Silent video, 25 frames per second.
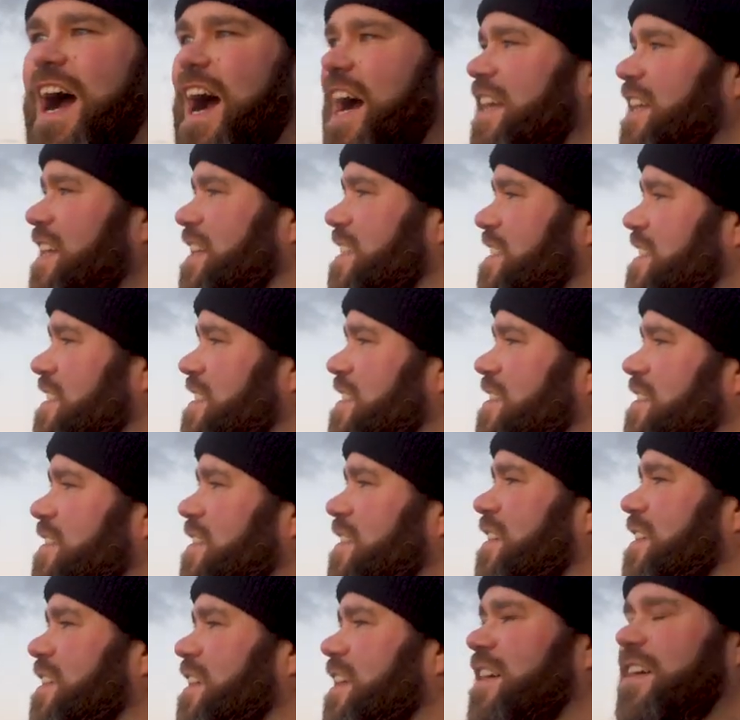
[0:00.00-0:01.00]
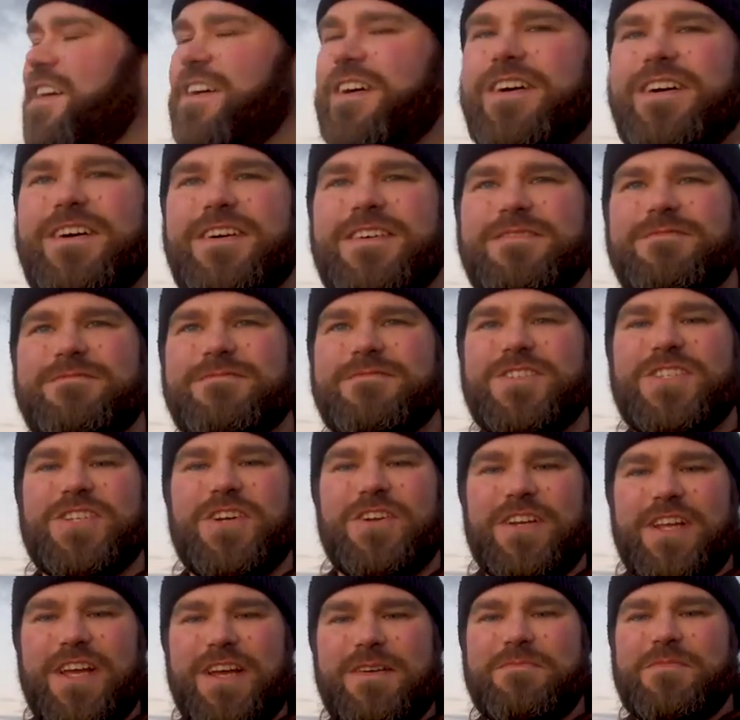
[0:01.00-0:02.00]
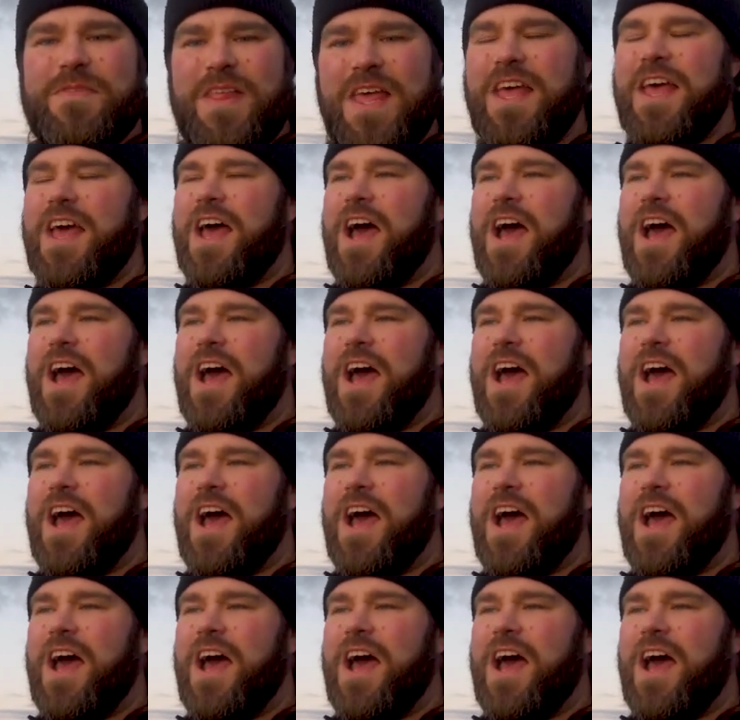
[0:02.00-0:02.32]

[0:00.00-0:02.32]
and I just thought, ah, oh, sod it,